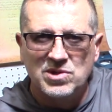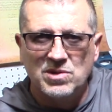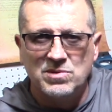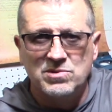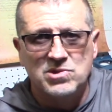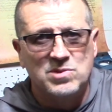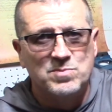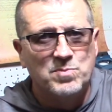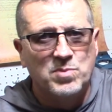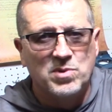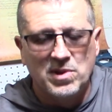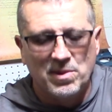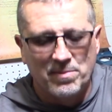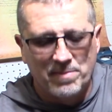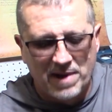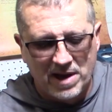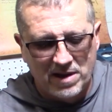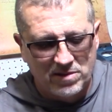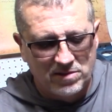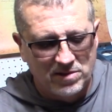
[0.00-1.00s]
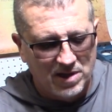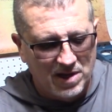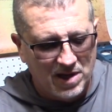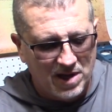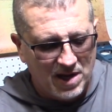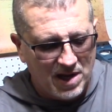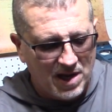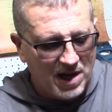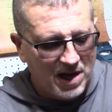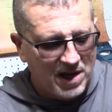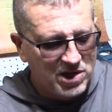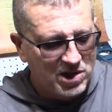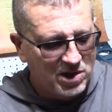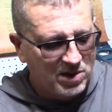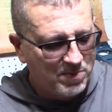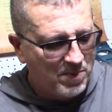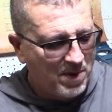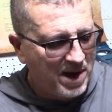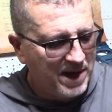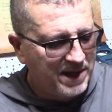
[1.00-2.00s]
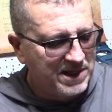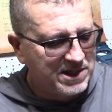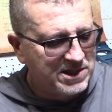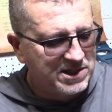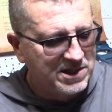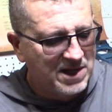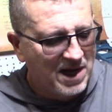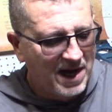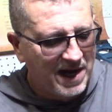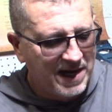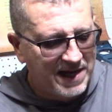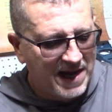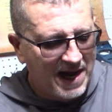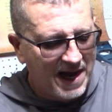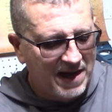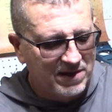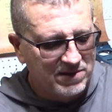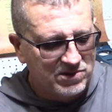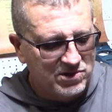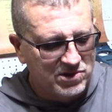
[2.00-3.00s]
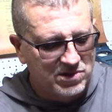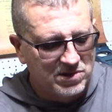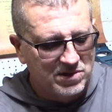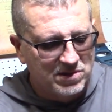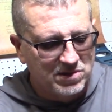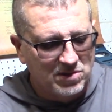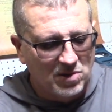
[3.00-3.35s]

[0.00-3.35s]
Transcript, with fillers: You just pull them out and you can buy these tie downs.